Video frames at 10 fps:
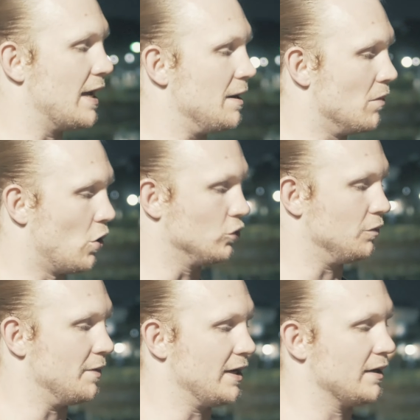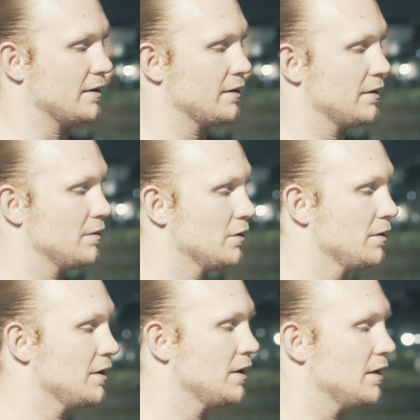and mold me
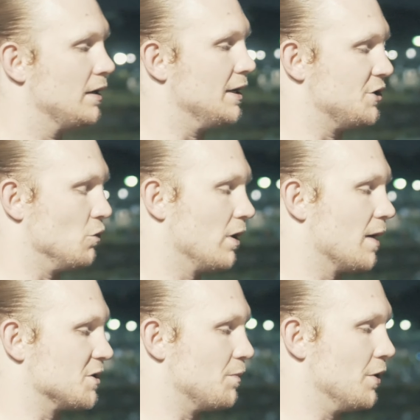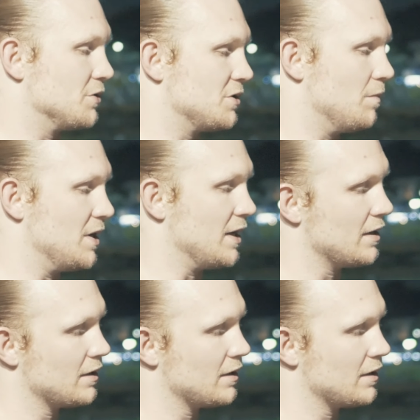into what I'm supposed to be